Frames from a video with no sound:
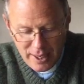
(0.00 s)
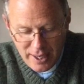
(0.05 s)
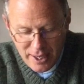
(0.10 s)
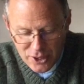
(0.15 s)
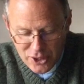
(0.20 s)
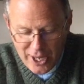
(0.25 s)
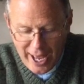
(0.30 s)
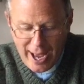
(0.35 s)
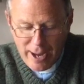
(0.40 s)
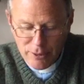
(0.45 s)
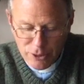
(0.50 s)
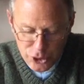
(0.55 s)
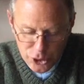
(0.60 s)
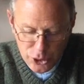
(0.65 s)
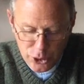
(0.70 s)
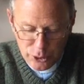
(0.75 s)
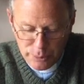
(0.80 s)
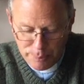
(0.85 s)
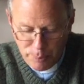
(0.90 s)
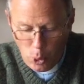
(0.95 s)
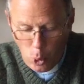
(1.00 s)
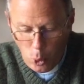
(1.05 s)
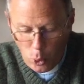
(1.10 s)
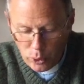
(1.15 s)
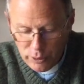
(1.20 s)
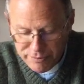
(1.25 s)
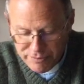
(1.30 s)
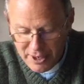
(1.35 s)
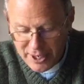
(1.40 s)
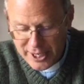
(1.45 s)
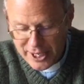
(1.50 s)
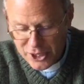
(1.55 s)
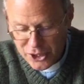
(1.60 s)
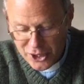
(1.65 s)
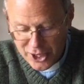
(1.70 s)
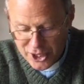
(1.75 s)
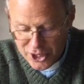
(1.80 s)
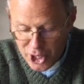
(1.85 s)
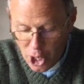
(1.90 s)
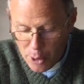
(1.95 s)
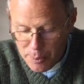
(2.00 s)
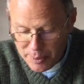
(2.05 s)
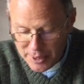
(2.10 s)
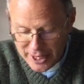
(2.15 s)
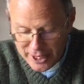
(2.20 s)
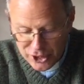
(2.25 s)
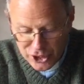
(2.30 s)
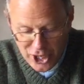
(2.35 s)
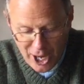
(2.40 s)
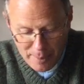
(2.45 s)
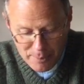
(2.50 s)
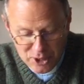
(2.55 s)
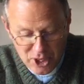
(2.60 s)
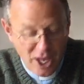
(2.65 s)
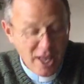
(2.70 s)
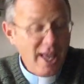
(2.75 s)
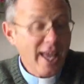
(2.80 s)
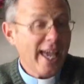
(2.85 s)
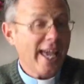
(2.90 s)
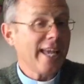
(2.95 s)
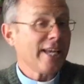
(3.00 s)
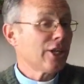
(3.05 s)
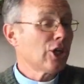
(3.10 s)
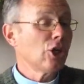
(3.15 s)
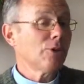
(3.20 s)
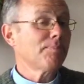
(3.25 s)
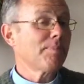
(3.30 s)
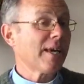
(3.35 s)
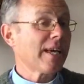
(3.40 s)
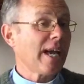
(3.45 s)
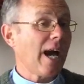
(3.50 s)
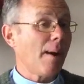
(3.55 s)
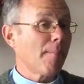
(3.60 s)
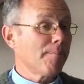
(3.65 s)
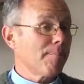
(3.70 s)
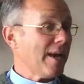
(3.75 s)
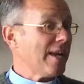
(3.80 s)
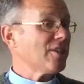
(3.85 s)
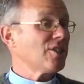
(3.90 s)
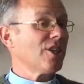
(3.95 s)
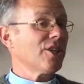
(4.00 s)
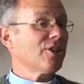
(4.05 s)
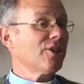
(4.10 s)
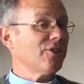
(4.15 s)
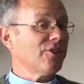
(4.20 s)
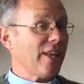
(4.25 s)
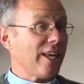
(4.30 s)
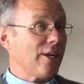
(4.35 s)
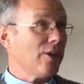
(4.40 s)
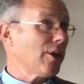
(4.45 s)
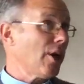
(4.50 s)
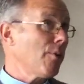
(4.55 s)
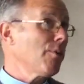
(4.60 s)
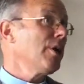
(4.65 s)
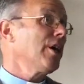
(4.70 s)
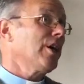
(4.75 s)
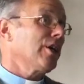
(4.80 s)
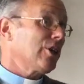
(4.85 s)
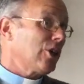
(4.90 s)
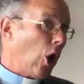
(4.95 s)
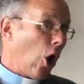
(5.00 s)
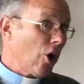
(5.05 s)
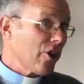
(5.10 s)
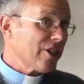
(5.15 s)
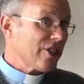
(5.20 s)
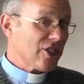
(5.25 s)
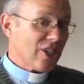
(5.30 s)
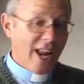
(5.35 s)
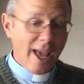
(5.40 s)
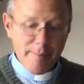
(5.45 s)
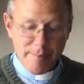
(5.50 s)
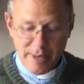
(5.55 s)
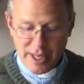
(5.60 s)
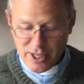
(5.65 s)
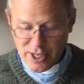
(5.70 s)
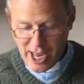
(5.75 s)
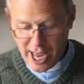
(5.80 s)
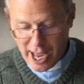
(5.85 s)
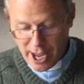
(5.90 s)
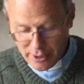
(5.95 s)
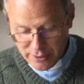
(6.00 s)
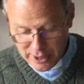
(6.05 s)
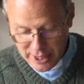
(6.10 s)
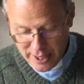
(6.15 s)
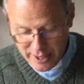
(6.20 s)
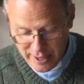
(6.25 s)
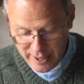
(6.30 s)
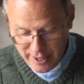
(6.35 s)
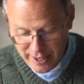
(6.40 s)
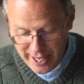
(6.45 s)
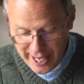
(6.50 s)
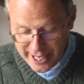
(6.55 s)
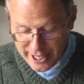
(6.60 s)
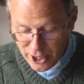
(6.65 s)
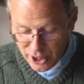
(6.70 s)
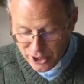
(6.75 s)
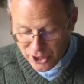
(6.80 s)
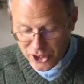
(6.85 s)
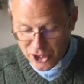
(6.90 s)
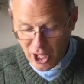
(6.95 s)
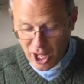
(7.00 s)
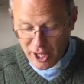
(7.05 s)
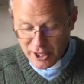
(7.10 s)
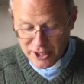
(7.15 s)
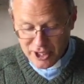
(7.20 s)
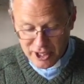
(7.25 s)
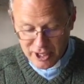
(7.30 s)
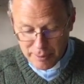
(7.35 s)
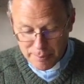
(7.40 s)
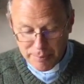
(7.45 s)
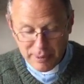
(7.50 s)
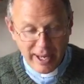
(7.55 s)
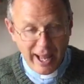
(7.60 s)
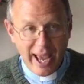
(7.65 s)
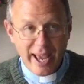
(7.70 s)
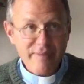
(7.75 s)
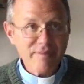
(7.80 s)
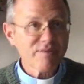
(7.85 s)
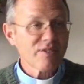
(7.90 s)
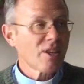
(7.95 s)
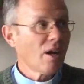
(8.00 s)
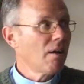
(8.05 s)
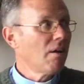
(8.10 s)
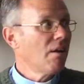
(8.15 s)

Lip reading: So how should Paul finish this opening chapter? He could become bitter, couldn't he? You know, God has let me down. He could start to complain,